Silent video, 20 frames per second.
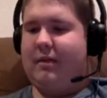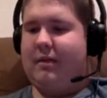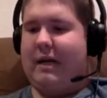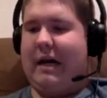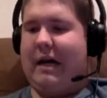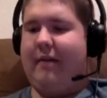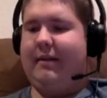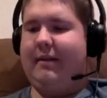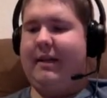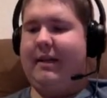
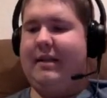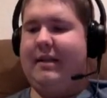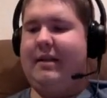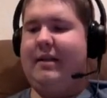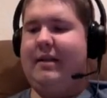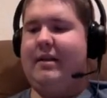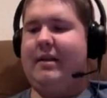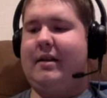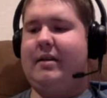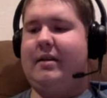I would like to
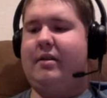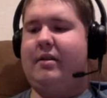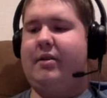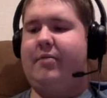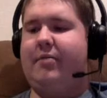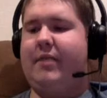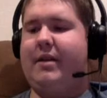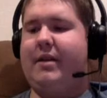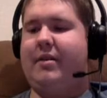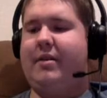conduct new
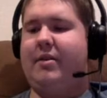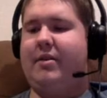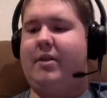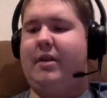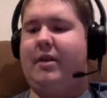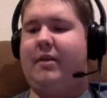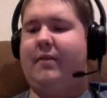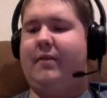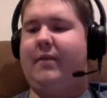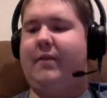research
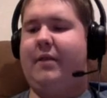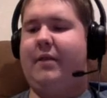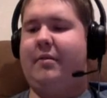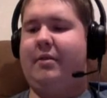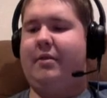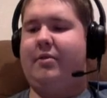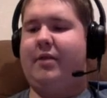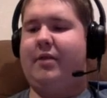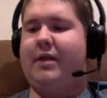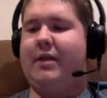on the
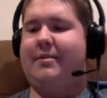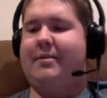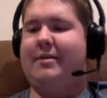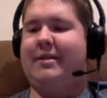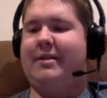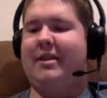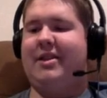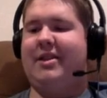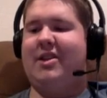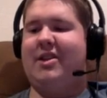fabled
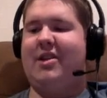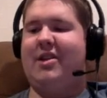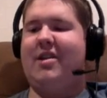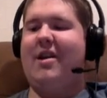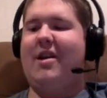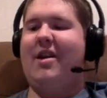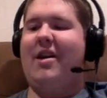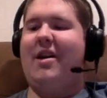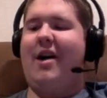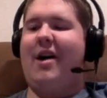transmutation
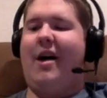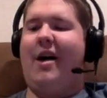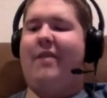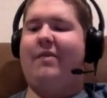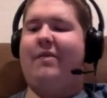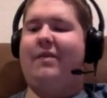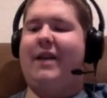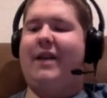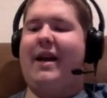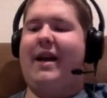
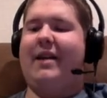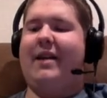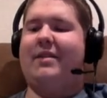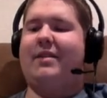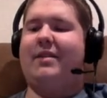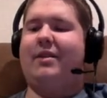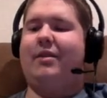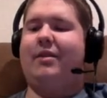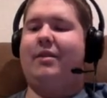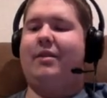of lead
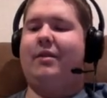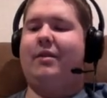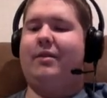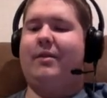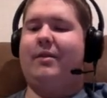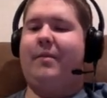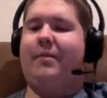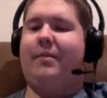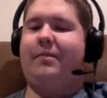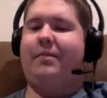into gold.
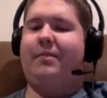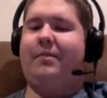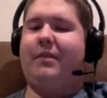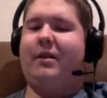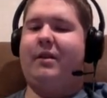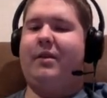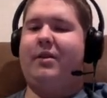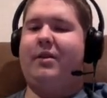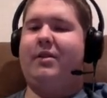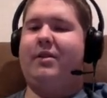
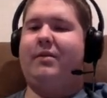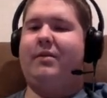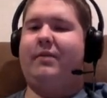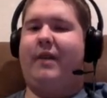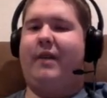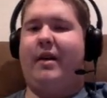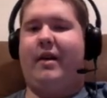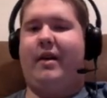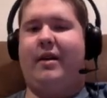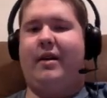Could you
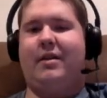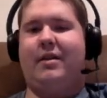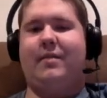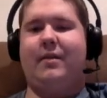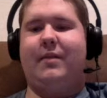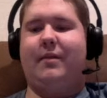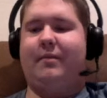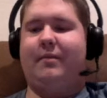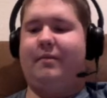finance me?